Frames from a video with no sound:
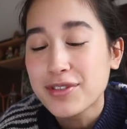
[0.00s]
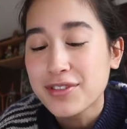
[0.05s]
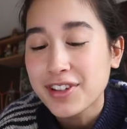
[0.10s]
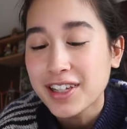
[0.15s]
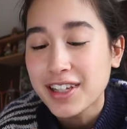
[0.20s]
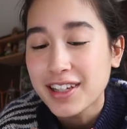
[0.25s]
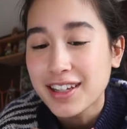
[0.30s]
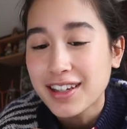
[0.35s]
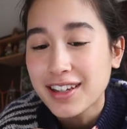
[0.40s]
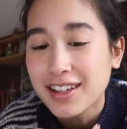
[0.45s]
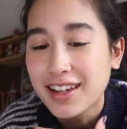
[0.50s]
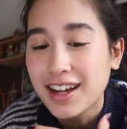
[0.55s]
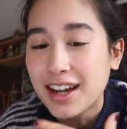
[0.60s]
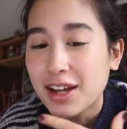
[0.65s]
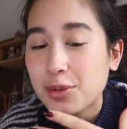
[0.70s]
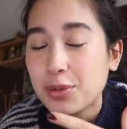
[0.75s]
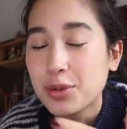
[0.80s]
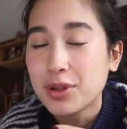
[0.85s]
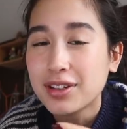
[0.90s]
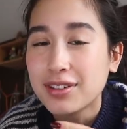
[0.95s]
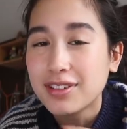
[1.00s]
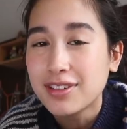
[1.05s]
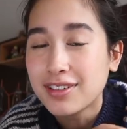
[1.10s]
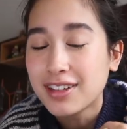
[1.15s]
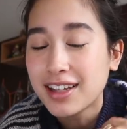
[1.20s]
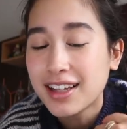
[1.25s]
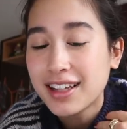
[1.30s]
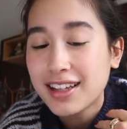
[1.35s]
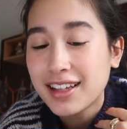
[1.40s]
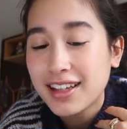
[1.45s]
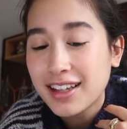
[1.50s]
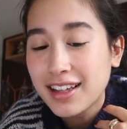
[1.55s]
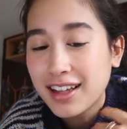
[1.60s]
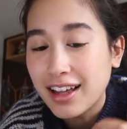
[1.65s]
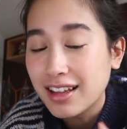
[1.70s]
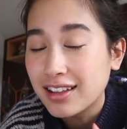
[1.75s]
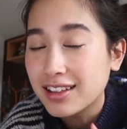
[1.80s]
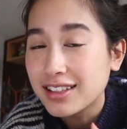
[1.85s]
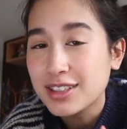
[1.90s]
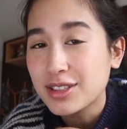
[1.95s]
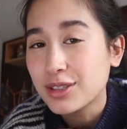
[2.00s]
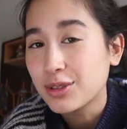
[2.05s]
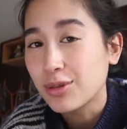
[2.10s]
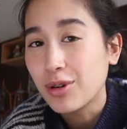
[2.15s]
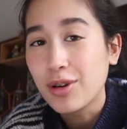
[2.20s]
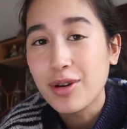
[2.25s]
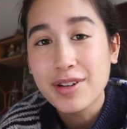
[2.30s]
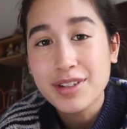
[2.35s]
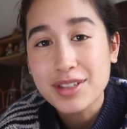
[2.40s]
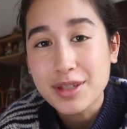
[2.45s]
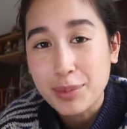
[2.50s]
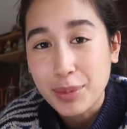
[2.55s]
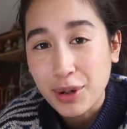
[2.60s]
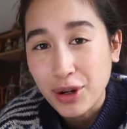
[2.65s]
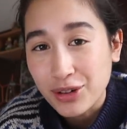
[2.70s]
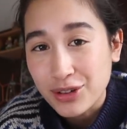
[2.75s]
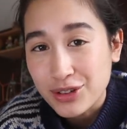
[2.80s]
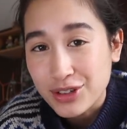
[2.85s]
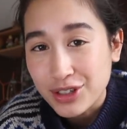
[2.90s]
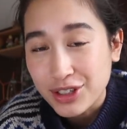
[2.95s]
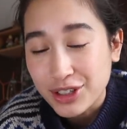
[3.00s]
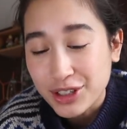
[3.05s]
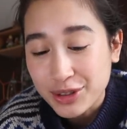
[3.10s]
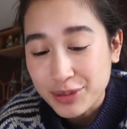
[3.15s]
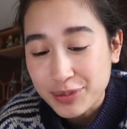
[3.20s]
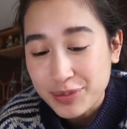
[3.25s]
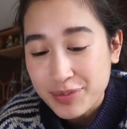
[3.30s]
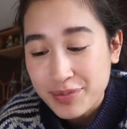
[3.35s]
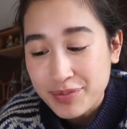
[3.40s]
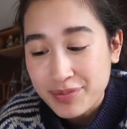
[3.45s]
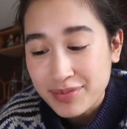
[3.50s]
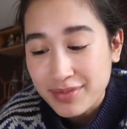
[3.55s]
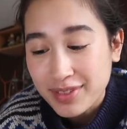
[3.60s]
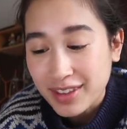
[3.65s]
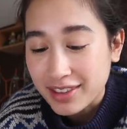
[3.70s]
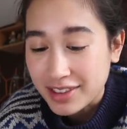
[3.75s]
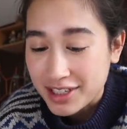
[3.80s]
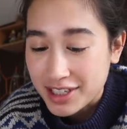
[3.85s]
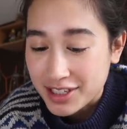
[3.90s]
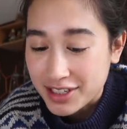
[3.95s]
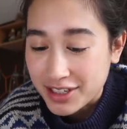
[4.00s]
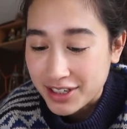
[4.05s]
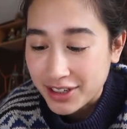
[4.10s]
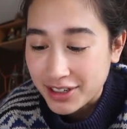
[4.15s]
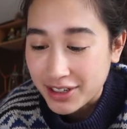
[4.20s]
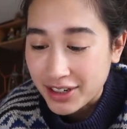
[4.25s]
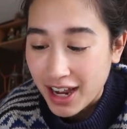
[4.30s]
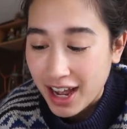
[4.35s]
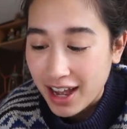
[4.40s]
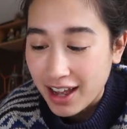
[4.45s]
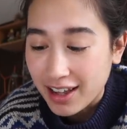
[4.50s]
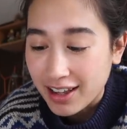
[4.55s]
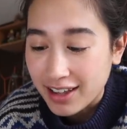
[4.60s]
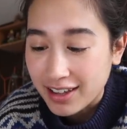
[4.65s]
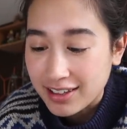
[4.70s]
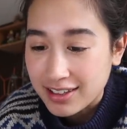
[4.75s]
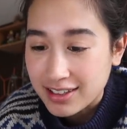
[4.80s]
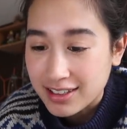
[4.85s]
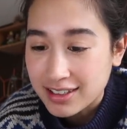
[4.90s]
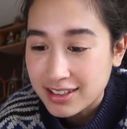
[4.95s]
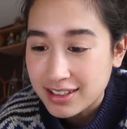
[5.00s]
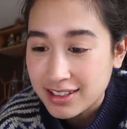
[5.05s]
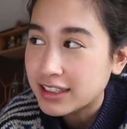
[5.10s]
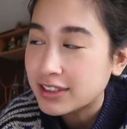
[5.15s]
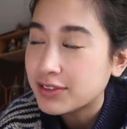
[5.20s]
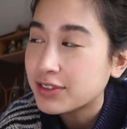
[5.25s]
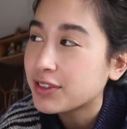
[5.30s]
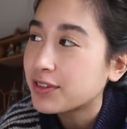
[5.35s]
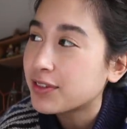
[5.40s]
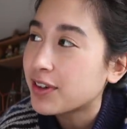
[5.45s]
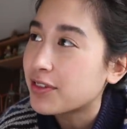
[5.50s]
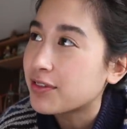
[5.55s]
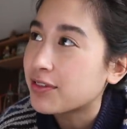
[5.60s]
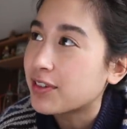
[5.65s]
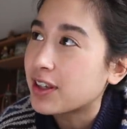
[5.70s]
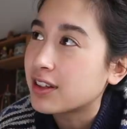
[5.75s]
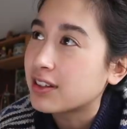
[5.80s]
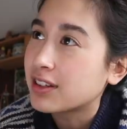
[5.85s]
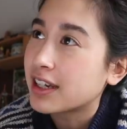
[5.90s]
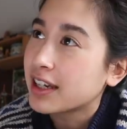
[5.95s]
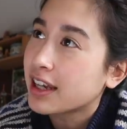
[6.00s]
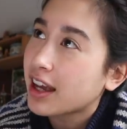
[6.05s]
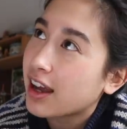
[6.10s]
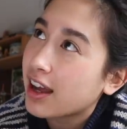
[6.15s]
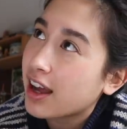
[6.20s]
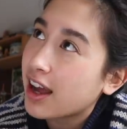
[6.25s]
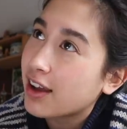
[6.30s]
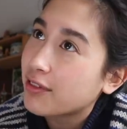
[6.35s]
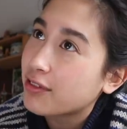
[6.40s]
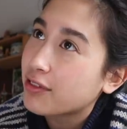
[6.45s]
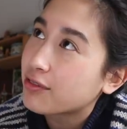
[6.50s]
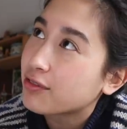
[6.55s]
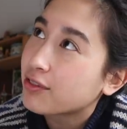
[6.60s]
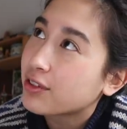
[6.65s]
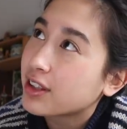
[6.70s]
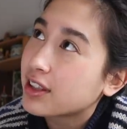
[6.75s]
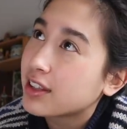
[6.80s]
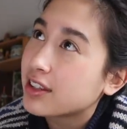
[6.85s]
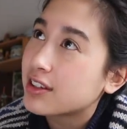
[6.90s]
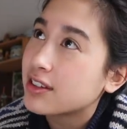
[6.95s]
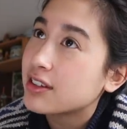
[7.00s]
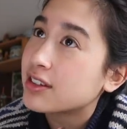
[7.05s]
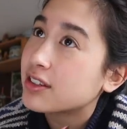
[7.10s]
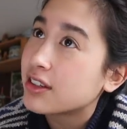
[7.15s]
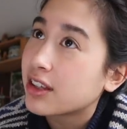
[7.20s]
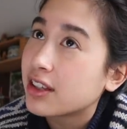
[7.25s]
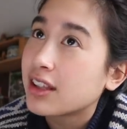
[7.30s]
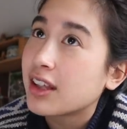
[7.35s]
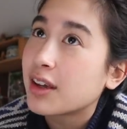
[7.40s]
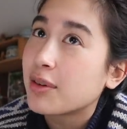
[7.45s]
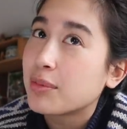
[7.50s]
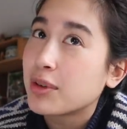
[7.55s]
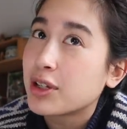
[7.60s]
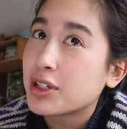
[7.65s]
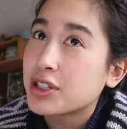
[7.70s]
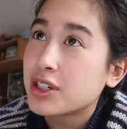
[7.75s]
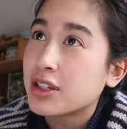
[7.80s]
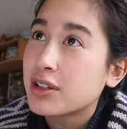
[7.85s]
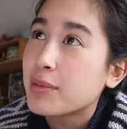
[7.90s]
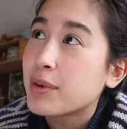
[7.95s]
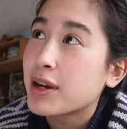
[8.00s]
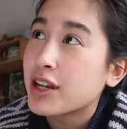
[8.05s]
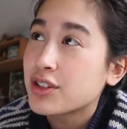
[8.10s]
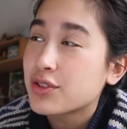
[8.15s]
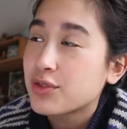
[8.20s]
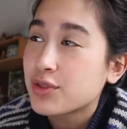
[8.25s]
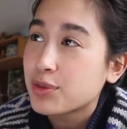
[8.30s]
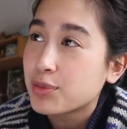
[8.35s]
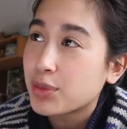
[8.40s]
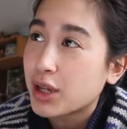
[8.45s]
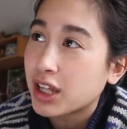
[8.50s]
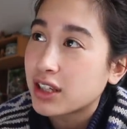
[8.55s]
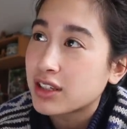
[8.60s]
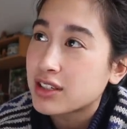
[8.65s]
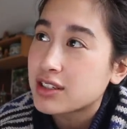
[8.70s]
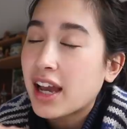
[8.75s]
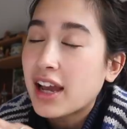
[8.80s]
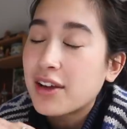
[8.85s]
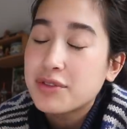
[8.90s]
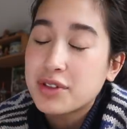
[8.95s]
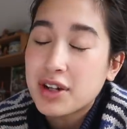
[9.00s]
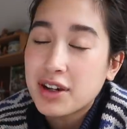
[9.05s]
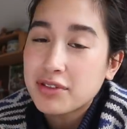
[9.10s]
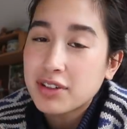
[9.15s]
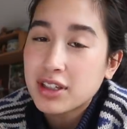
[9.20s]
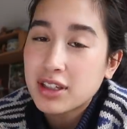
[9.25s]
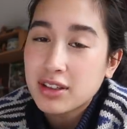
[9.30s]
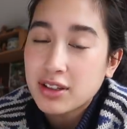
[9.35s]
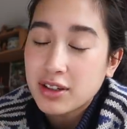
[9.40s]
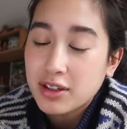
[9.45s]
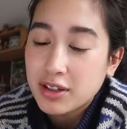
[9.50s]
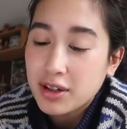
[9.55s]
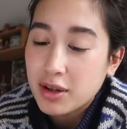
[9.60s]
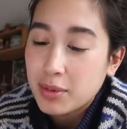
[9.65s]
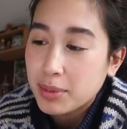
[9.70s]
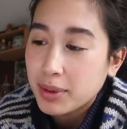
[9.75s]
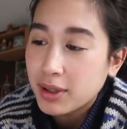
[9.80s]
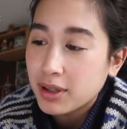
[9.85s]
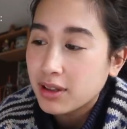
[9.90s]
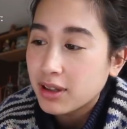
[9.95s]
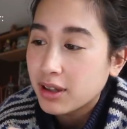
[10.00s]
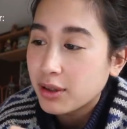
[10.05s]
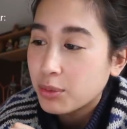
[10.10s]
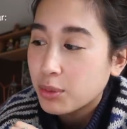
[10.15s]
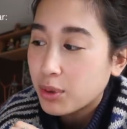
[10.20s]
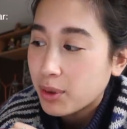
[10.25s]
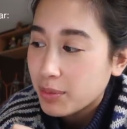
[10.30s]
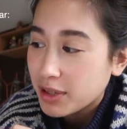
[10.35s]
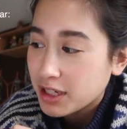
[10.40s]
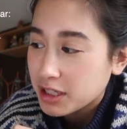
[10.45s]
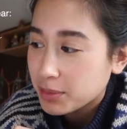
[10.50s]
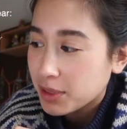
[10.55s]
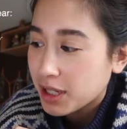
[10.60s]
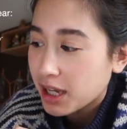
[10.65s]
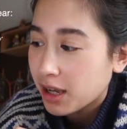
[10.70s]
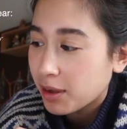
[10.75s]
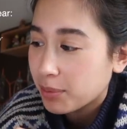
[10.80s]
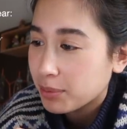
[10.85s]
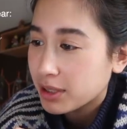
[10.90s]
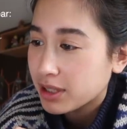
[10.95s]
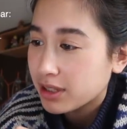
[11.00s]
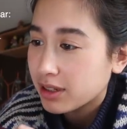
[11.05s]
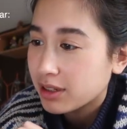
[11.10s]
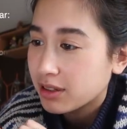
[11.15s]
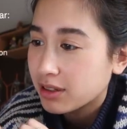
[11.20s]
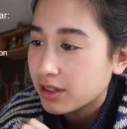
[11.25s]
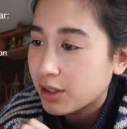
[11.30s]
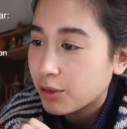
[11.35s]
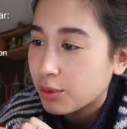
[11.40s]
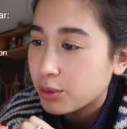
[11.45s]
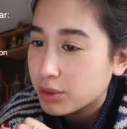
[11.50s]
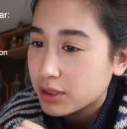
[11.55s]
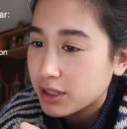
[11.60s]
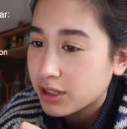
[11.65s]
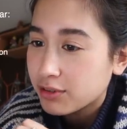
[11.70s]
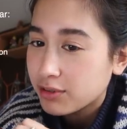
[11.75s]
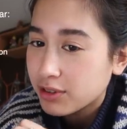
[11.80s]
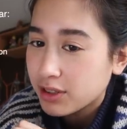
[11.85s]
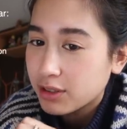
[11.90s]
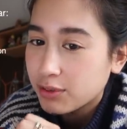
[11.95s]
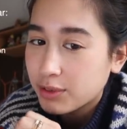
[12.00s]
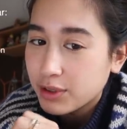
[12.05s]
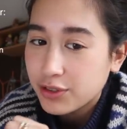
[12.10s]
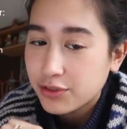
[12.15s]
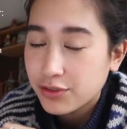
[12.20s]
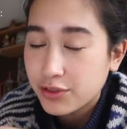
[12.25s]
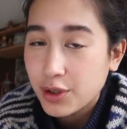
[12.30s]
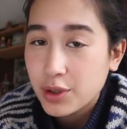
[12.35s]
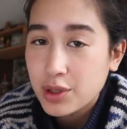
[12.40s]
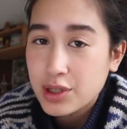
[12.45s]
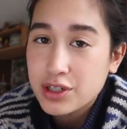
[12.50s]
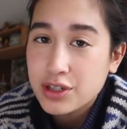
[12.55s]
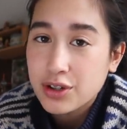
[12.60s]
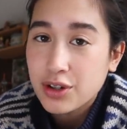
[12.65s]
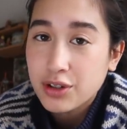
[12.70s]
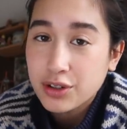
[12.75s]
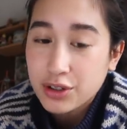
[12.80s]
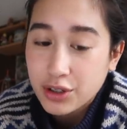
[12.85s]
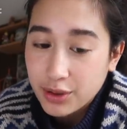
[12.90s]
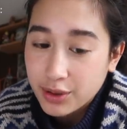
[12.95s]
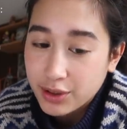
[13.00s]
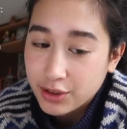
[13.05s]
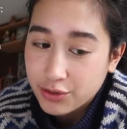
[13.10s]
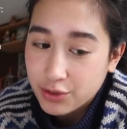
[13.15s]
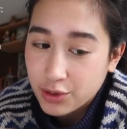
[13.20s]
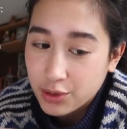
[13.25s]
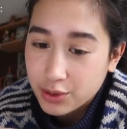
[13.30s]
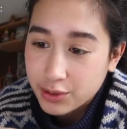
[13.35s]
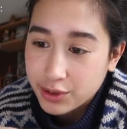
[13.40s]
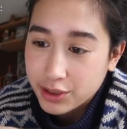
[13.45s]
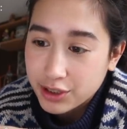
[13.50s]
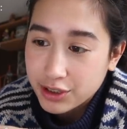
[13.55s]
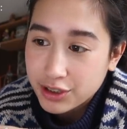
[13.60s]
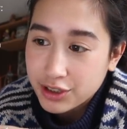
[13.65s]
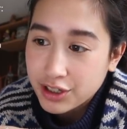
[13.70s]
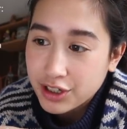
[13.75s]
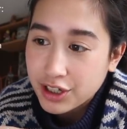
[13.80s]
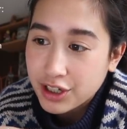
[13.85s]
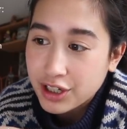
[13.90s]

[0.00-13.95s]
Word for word: of it I will at least grow as a person this year and even if I felt like I haven't really done that much in the past few months I've definitely learned about like what makes me happy and like what I really want to focus on going forward